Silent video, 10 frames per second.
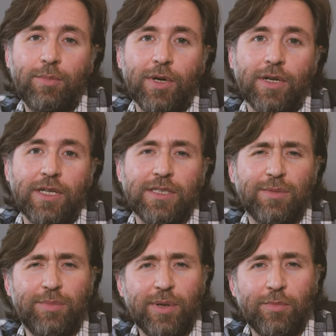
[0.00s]
but is a
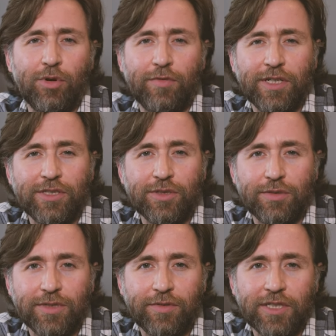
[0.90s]
bit more of an
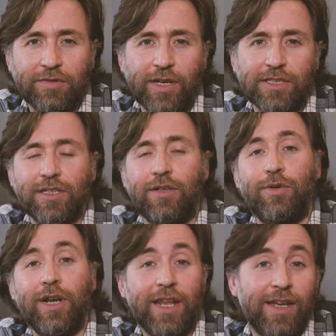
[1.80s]
intuitive interface, and it
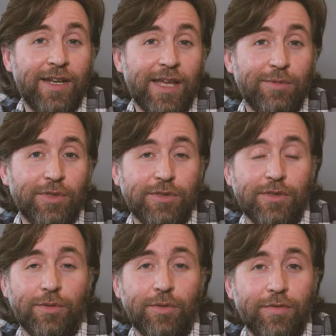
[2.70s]
will enable you to
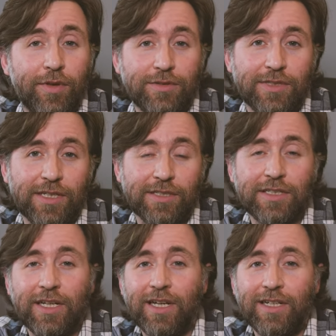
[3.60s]
do all of those
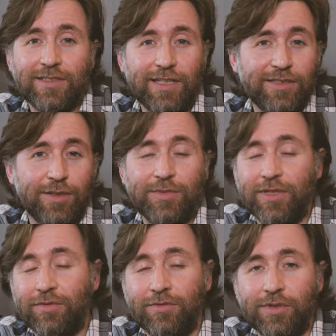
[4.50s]
things, set up
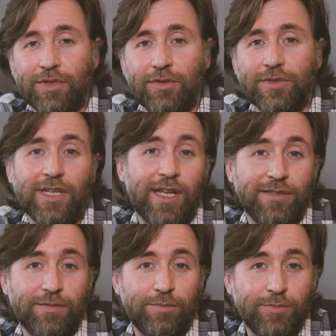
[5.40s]
different views
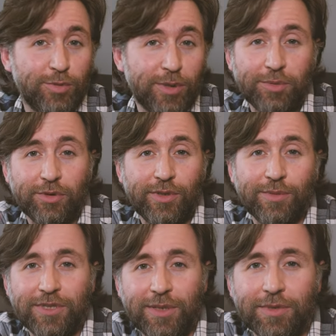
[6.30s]
and switch between
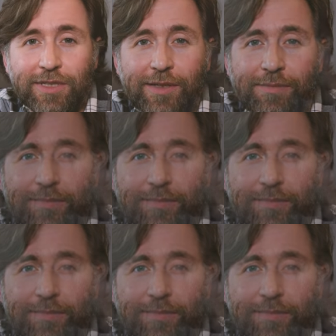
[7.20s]
them seamlessly.